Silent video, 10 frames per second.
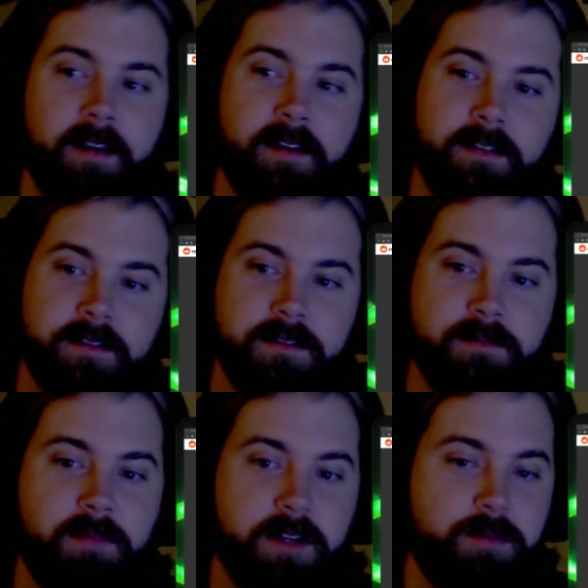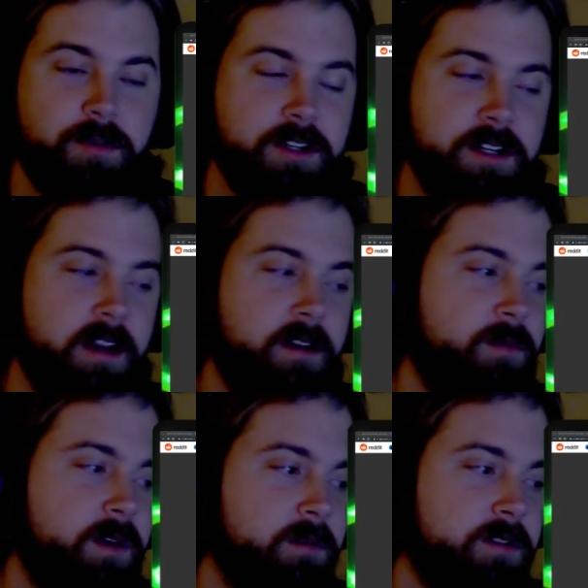It's much appreciated.
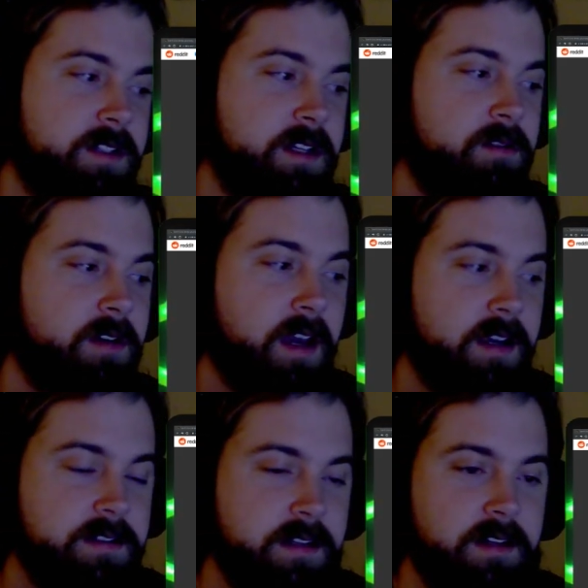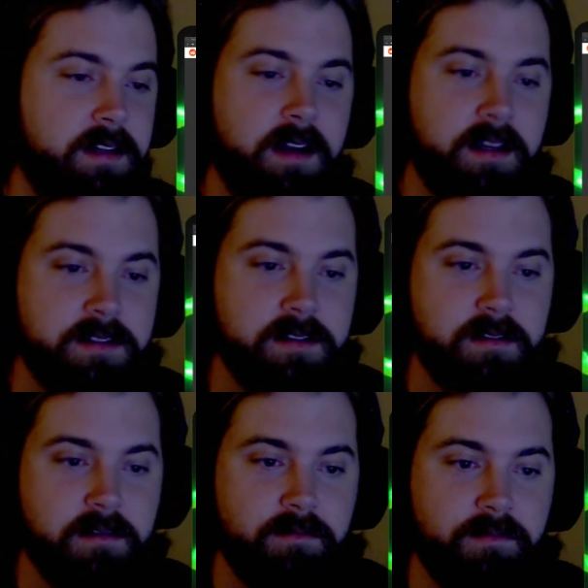We will see you guys in the
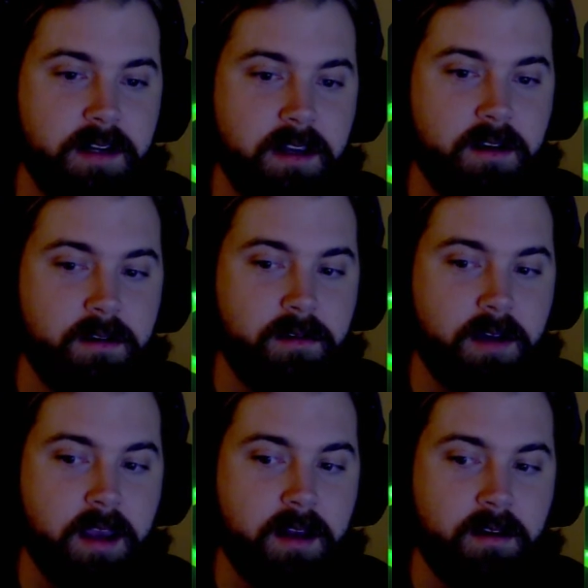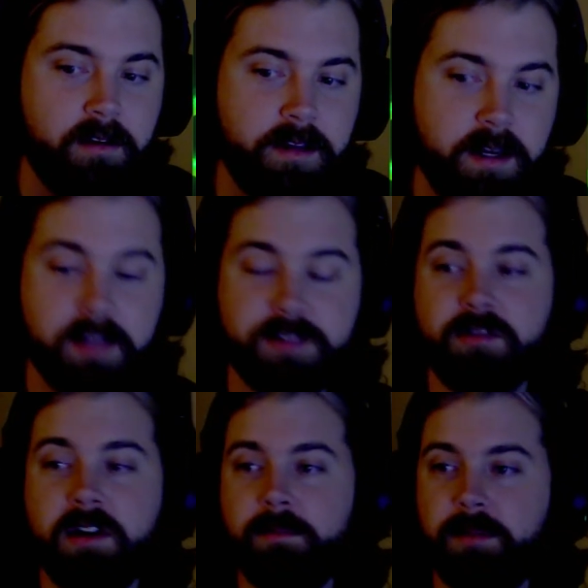next video and on the next
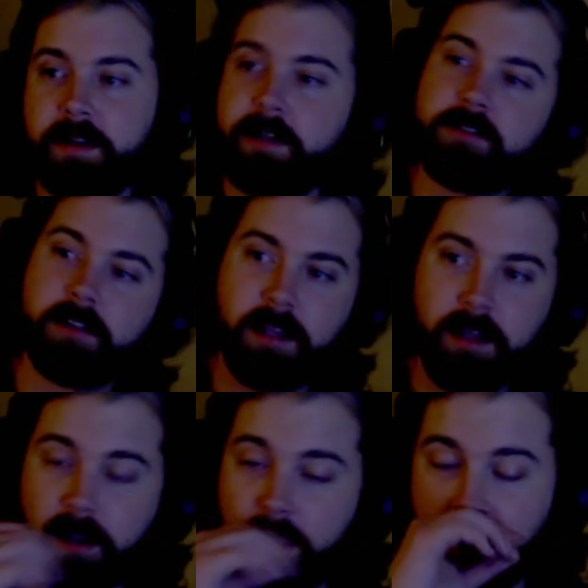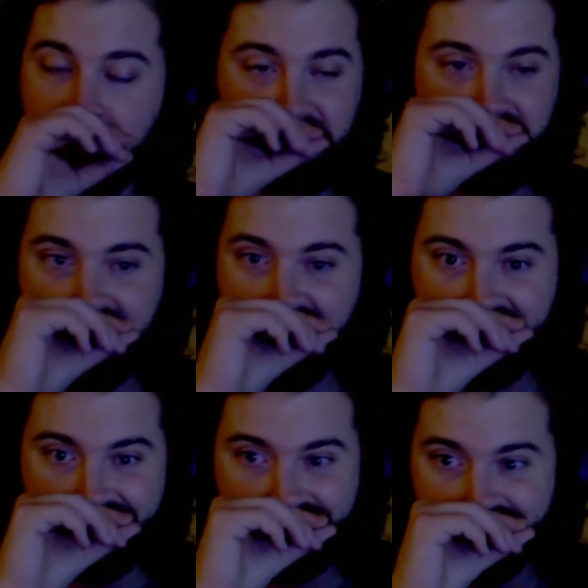stream potentially.
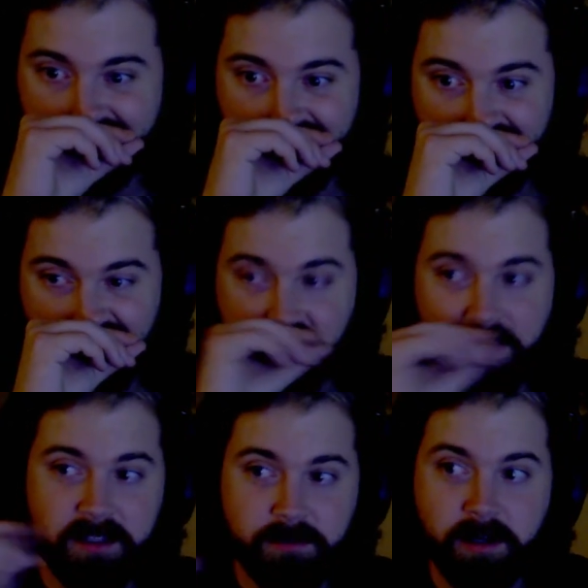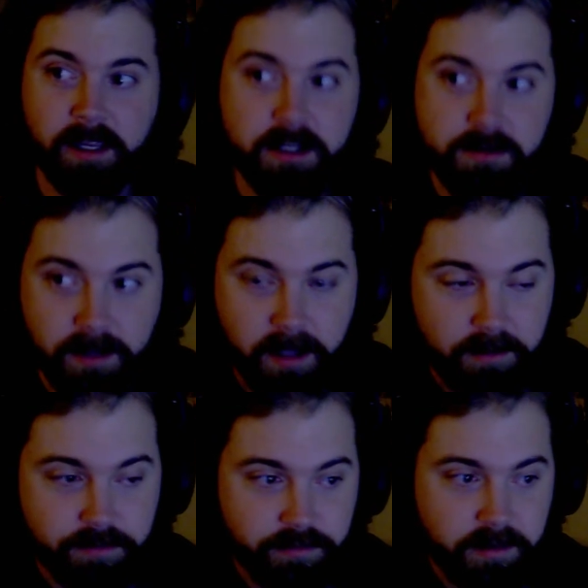If you guys want to catch me
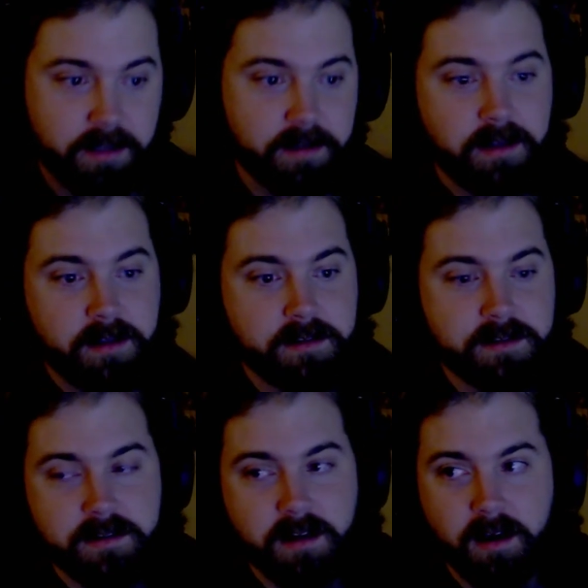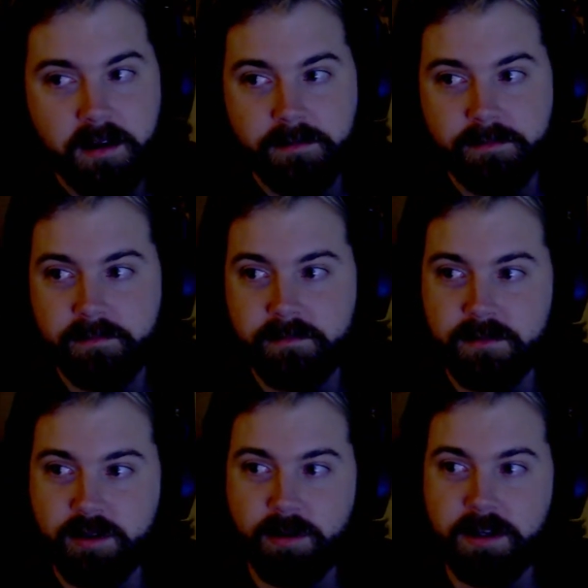live, it is
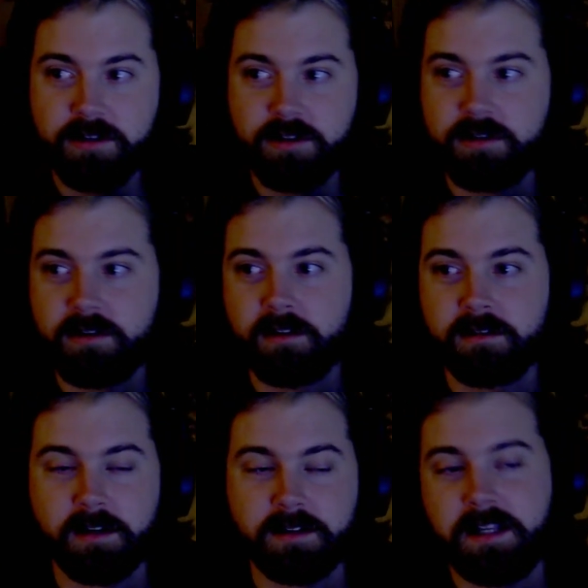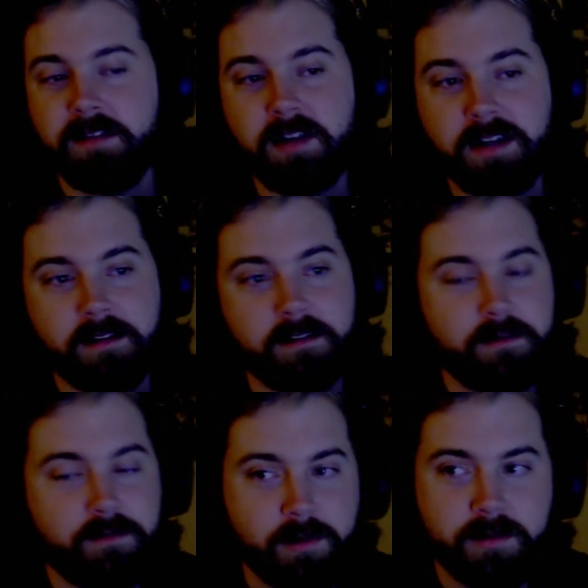
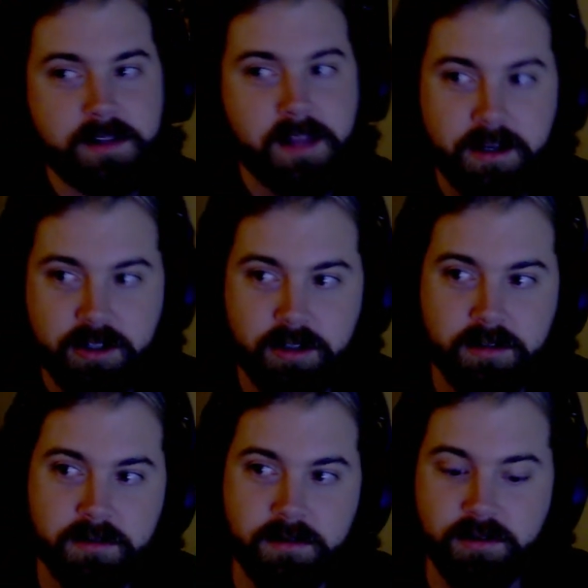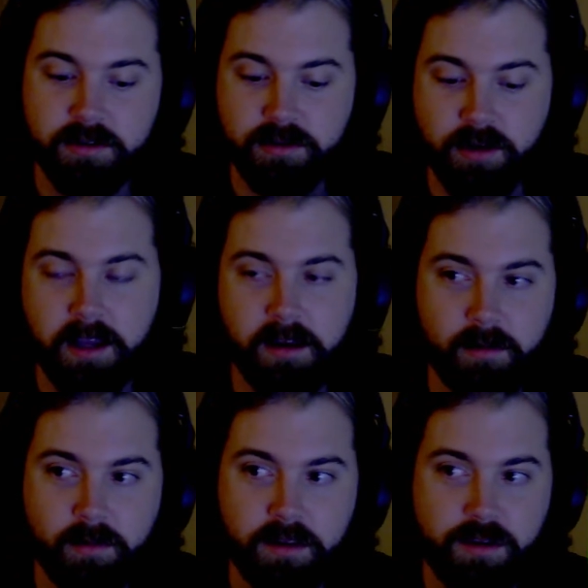twitch.tv/strike
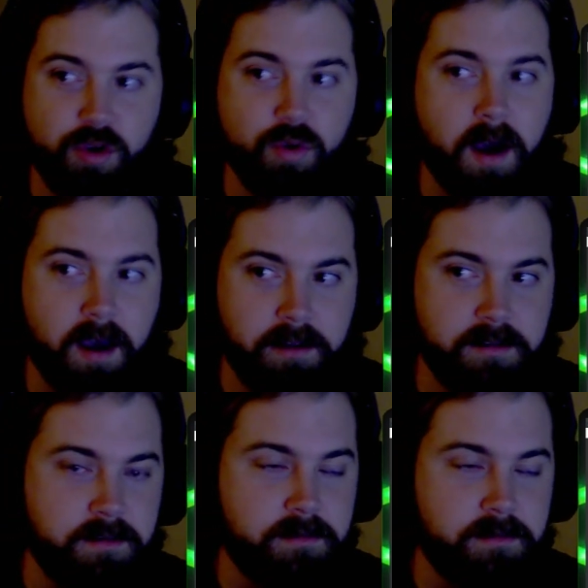with 2 eyes,